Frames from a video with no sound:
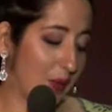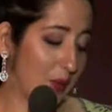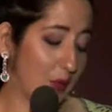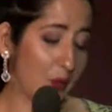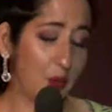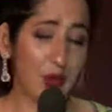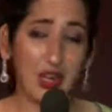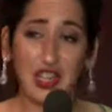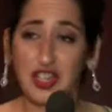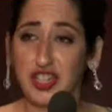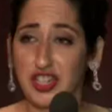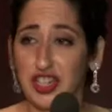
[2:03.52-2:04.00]

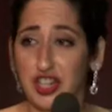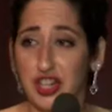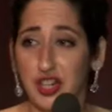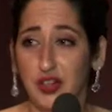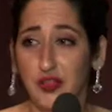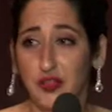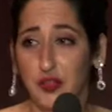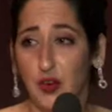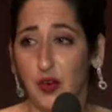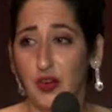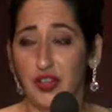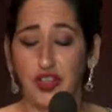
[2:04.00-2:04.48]
Reaching
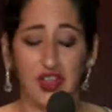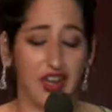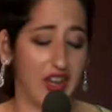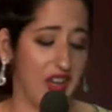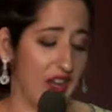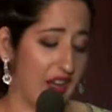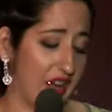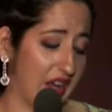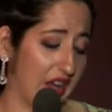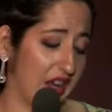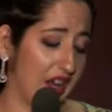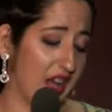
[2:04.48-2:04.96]
for
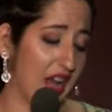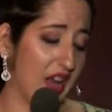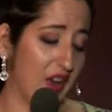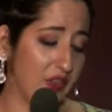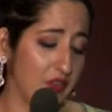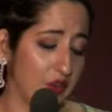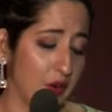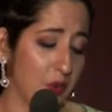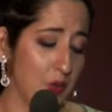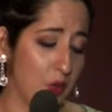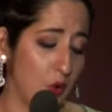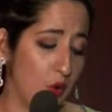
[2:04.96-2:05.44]
the
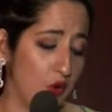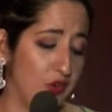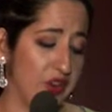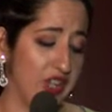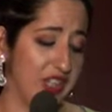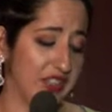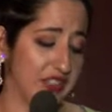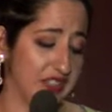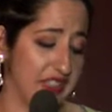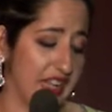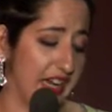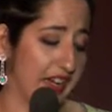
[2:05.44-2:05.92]

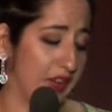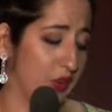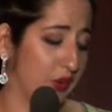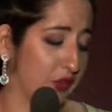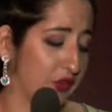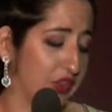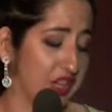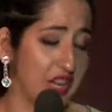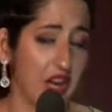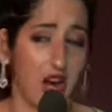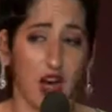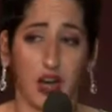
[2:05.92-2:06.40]
ever-moving state
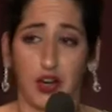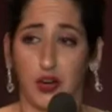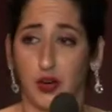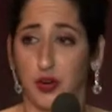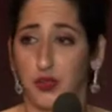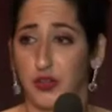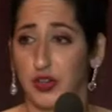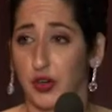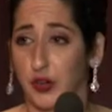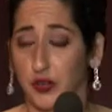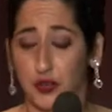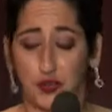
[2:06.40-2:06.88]
of the art
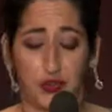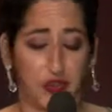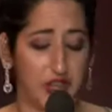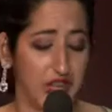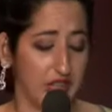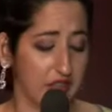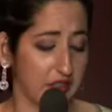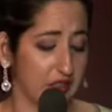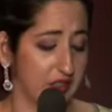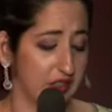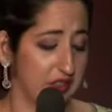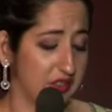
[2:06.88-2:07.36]
of your
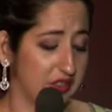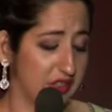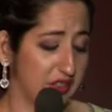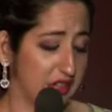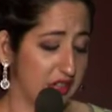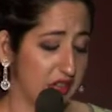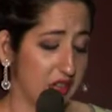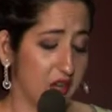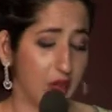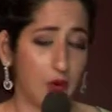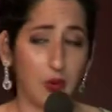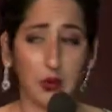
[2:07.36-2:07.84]
field,
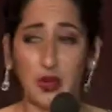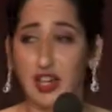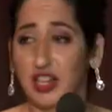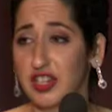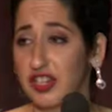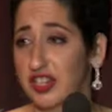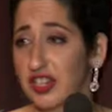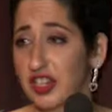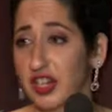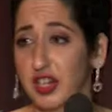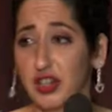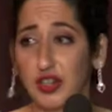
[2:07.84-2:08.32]

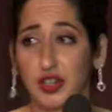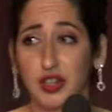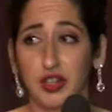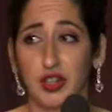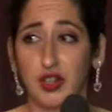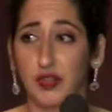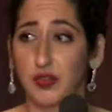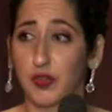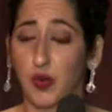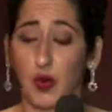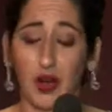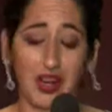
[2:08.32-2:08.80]
reaching
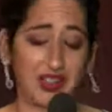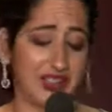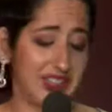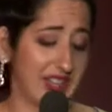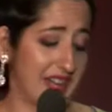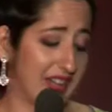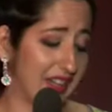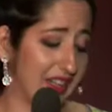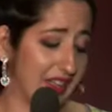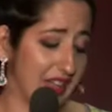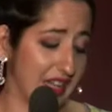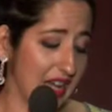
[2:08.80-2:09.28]
for a
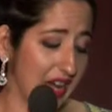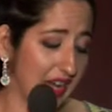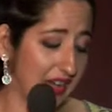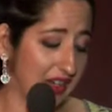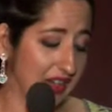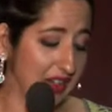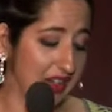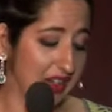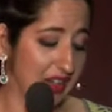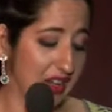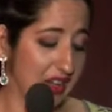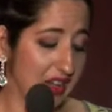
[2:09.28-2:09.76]

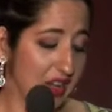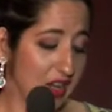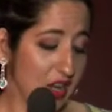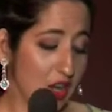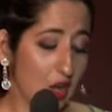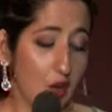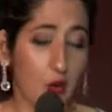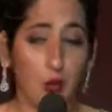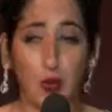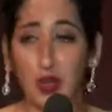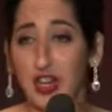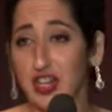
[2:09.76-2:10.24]
deadline,
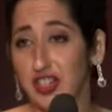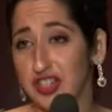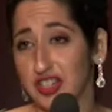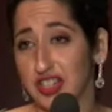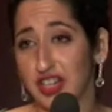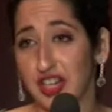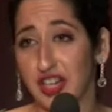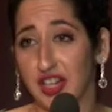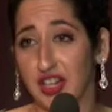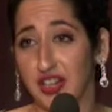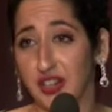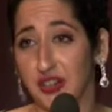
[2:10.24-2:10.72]

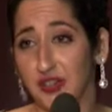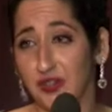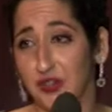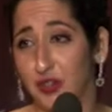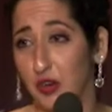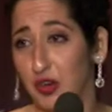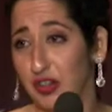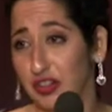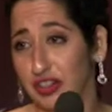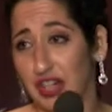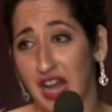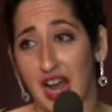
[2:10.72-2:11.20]
reaching
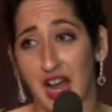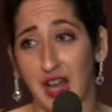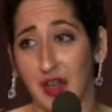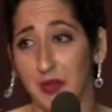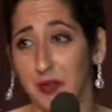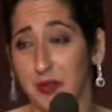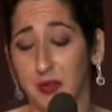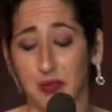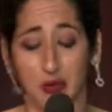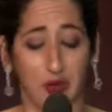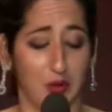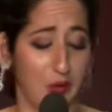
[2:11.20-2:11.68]
for
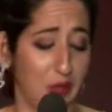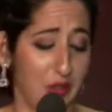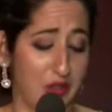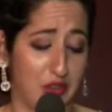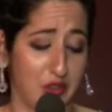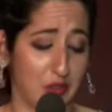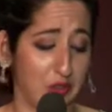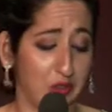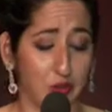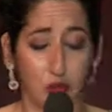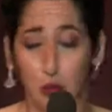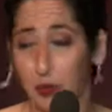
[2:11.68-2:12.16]
time with
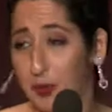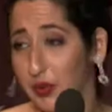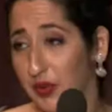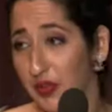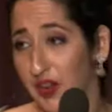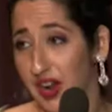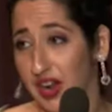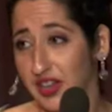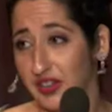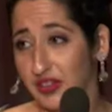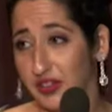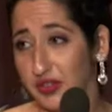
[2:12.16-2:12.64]
your
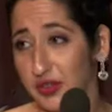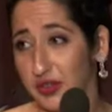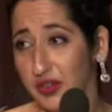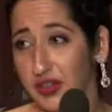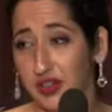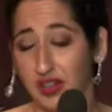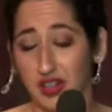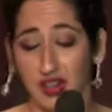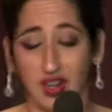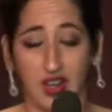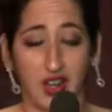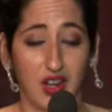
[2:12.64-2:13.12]

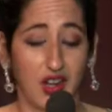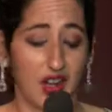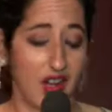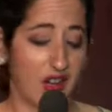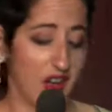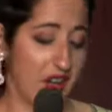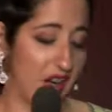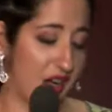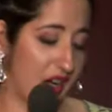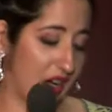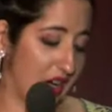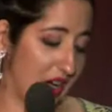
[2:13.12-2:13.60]
supervisor,
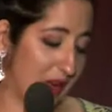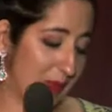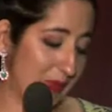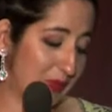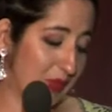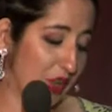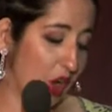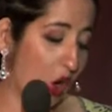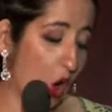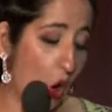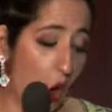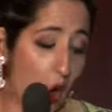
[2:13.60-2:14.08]

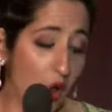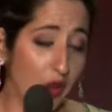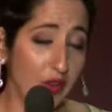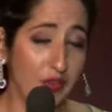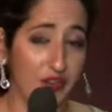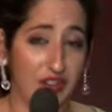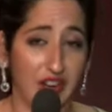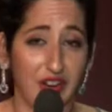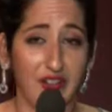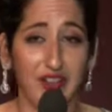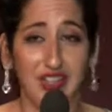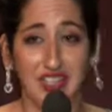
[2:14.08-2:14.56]
all
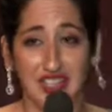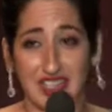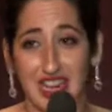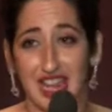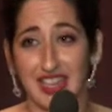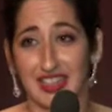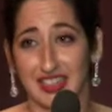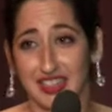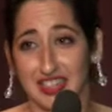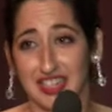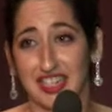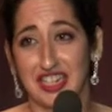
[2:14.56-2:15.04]
very
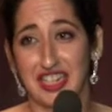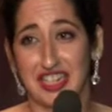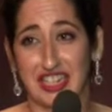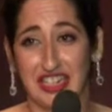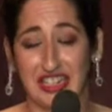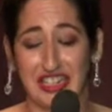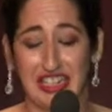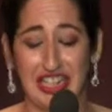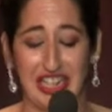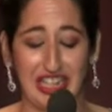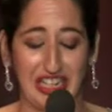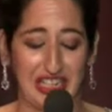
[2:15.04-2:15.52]
challenging
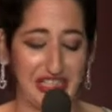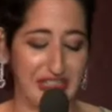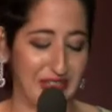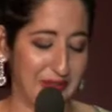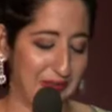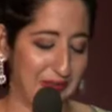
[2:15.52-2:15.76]
indeed.